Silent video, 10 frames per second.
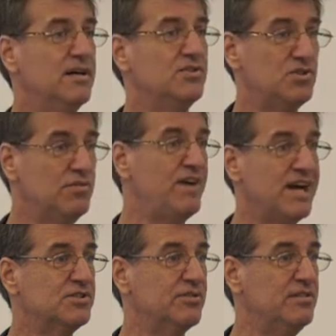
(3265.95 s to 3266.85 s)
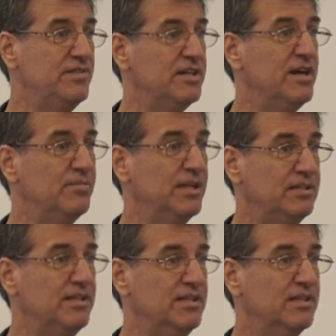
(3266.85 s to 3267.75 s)
a shoe factory in Vietnam
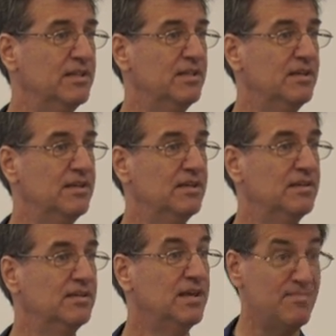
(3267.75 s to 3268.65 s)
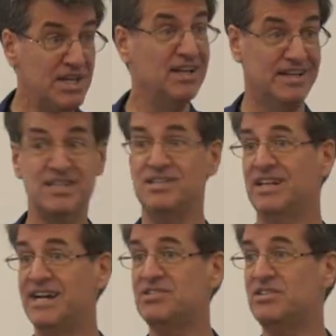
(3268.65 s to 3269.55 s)
lately? I mean, like in the
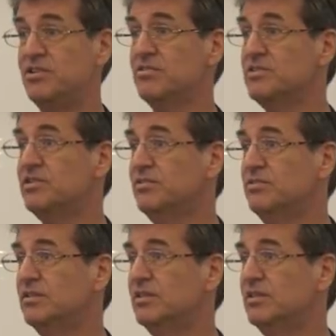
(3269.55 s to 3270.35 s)
last year or two?